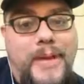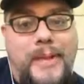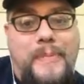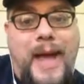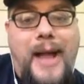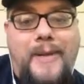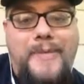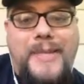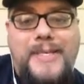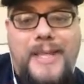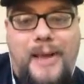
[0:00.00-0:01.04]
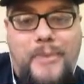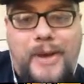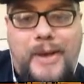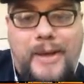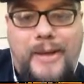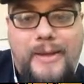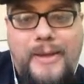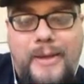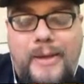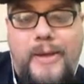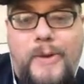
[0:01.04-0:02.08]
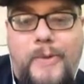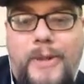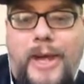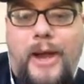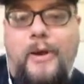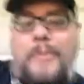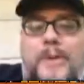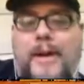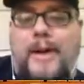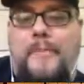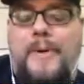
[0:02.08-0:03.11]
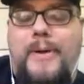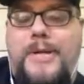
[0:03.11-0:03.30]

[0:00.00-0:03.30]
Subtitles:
in the back of this library, where they open it up.